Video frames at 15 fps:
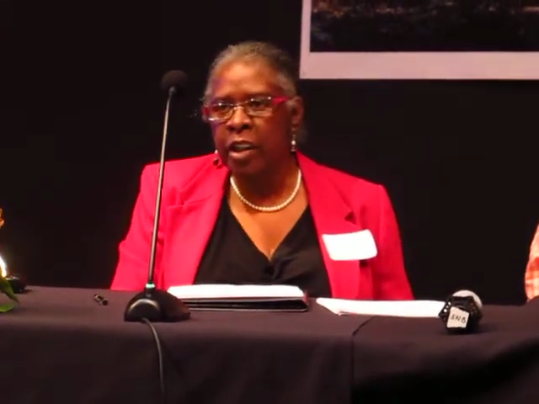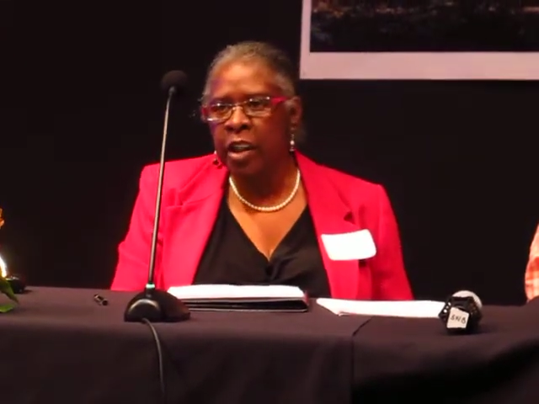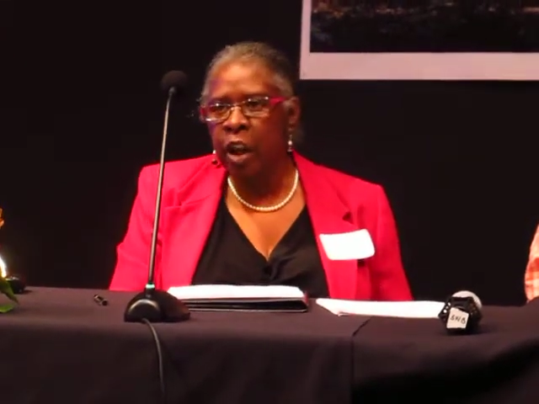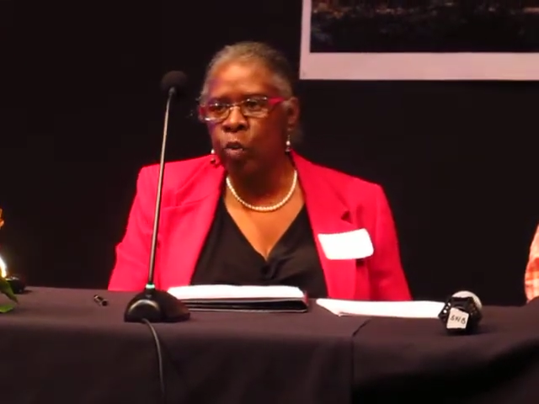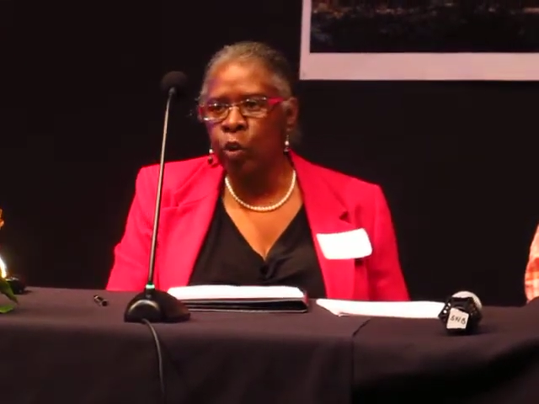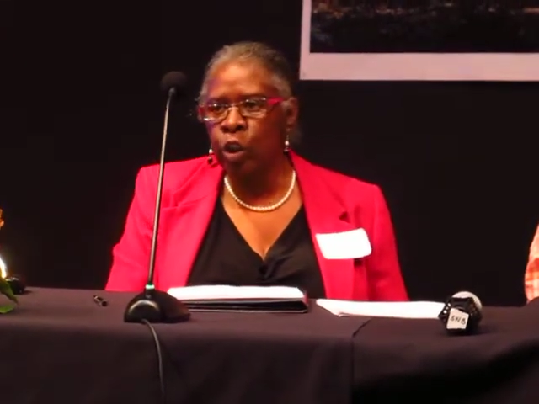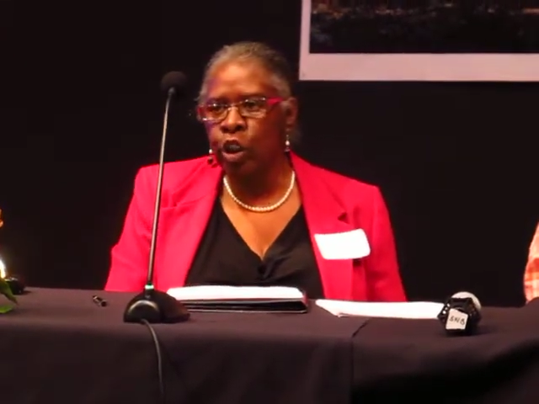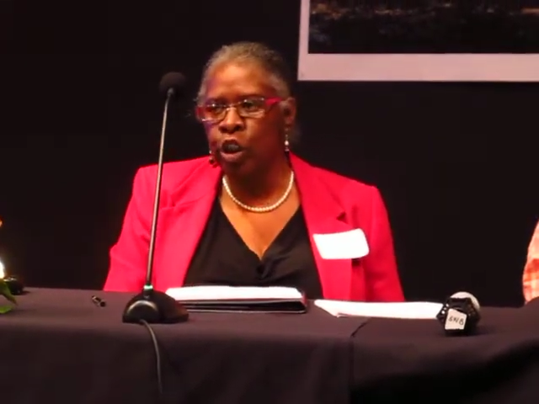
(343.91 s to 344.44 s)
that
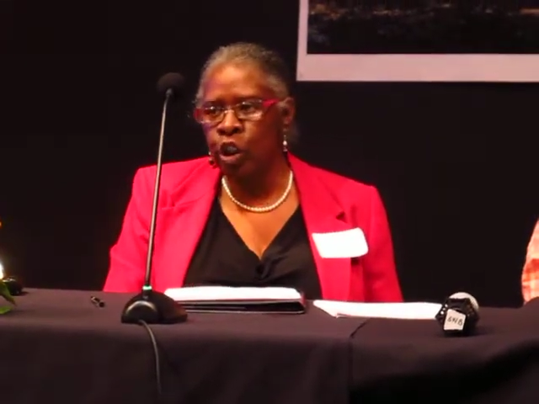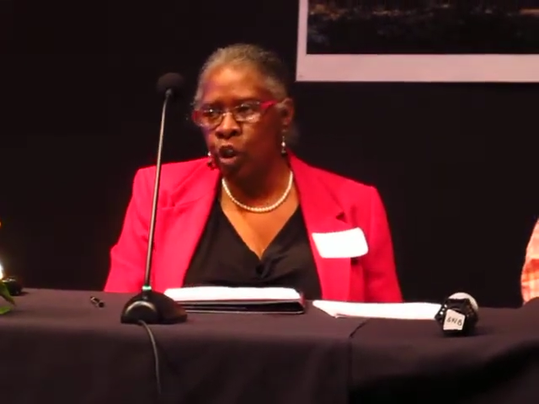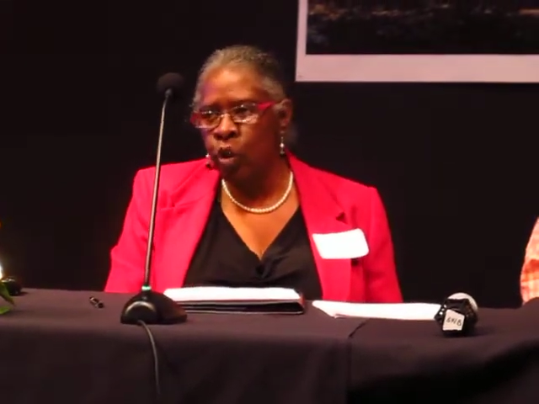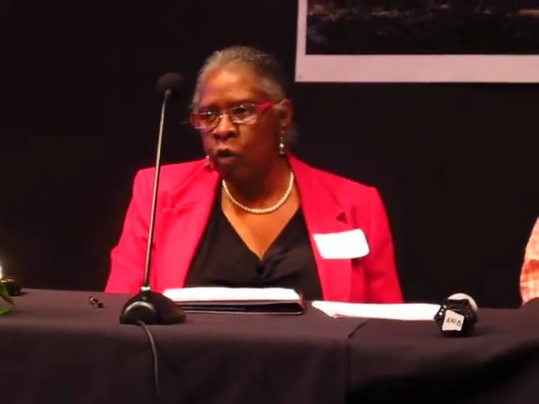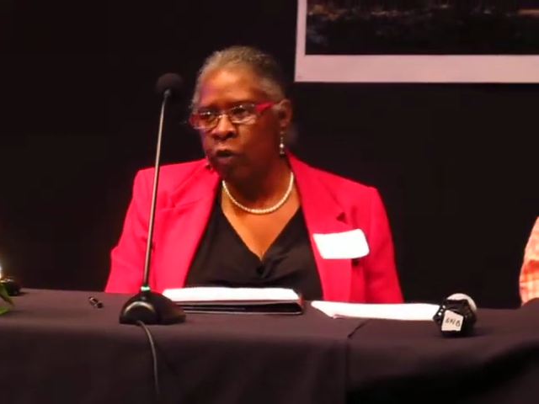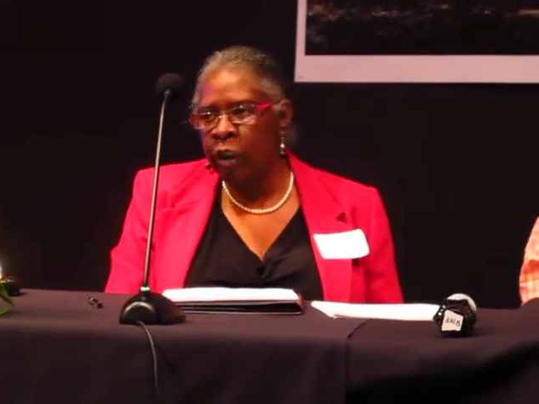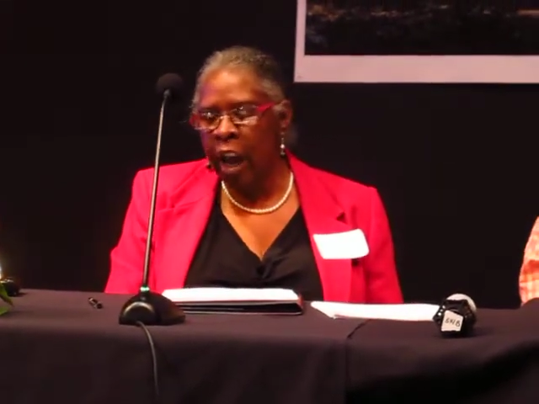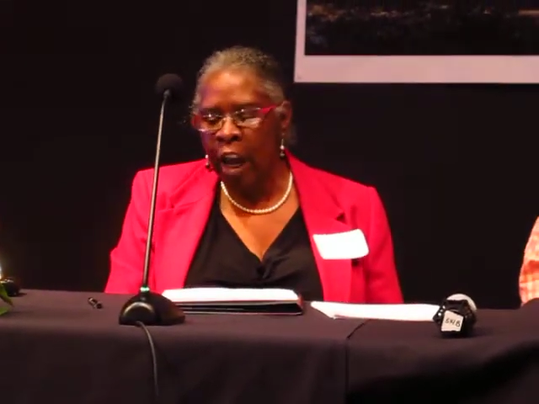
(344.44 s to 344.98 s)
was
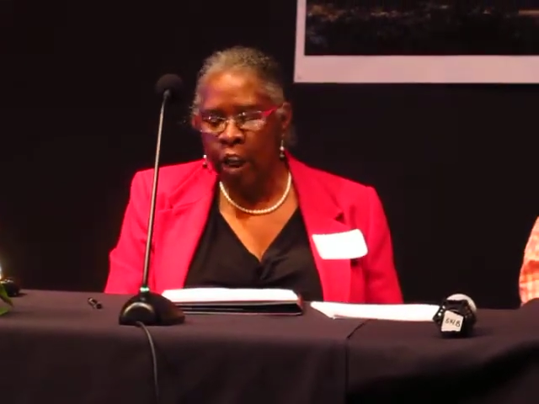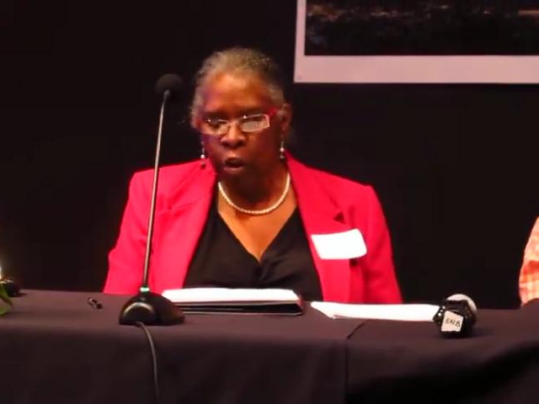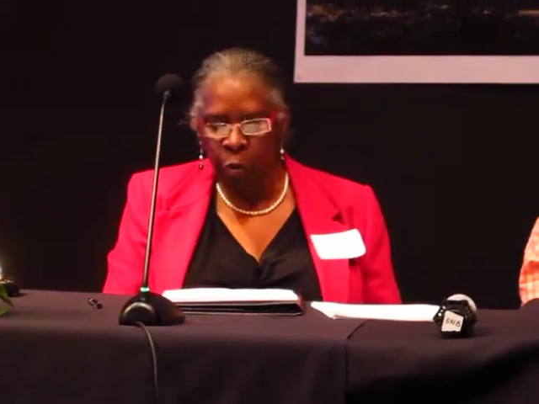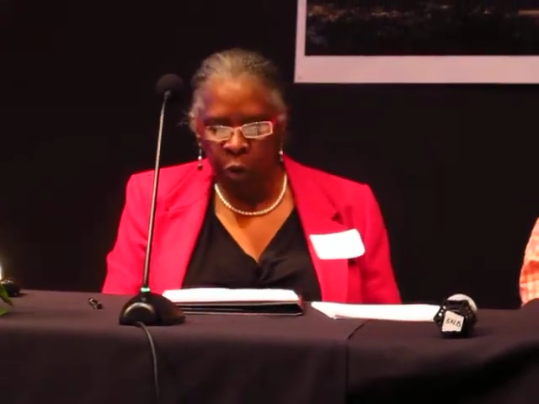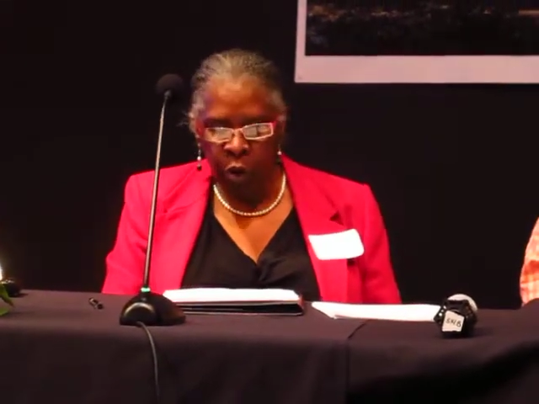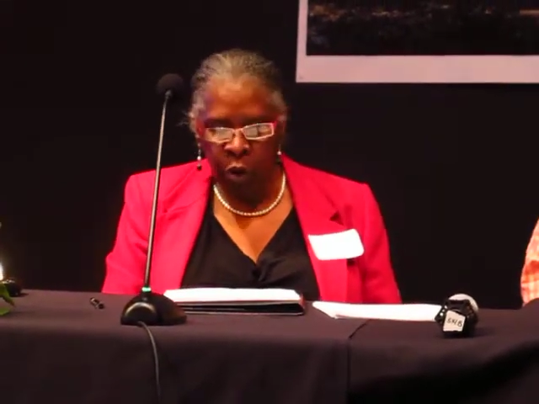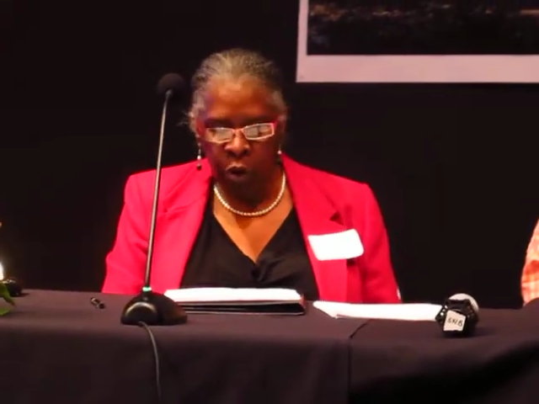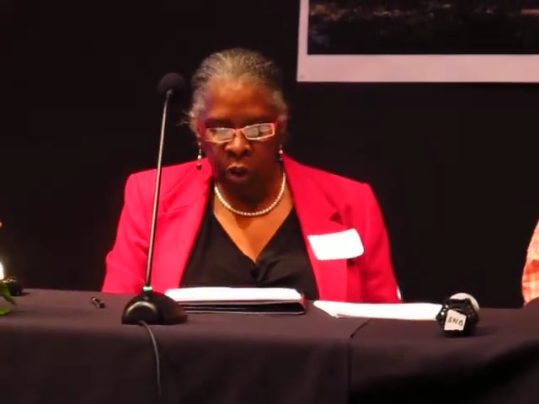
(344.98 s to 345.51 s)
so
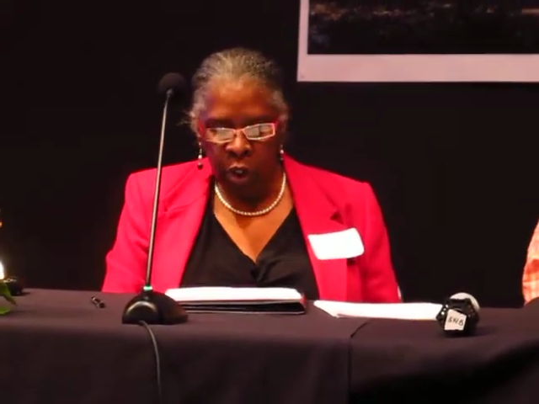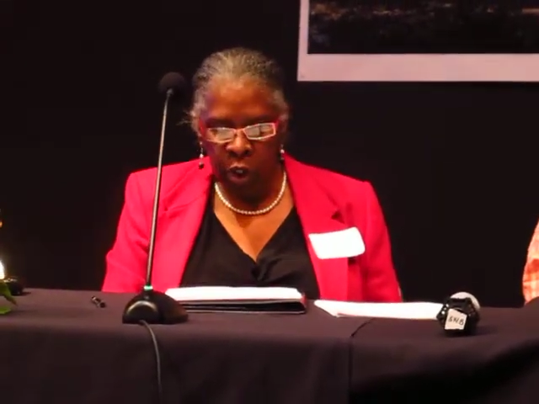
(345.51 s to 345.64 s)
valuable